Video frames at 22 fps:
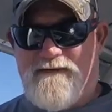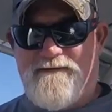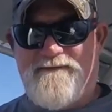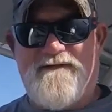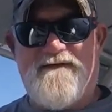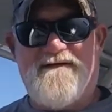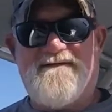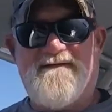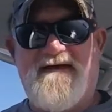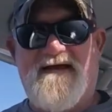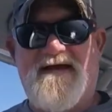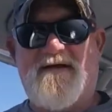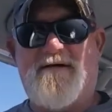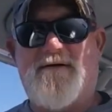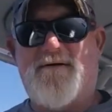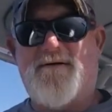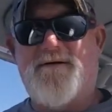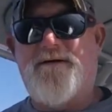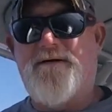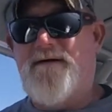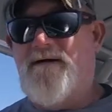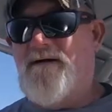on this
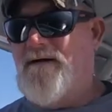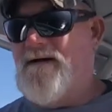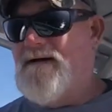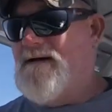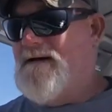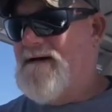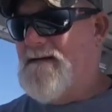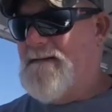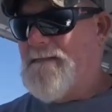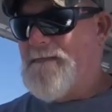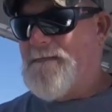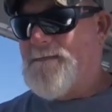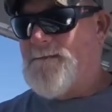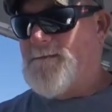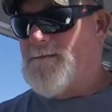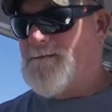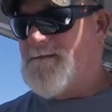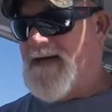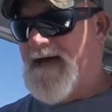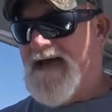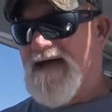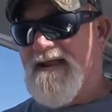anchor.
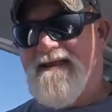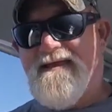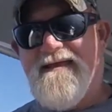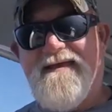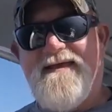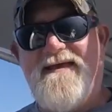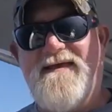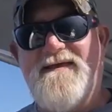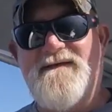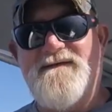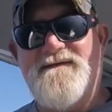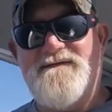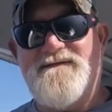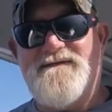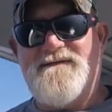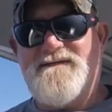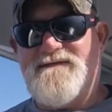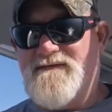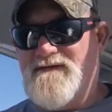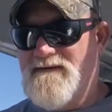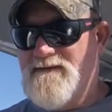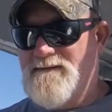That
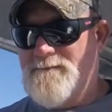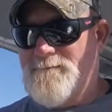is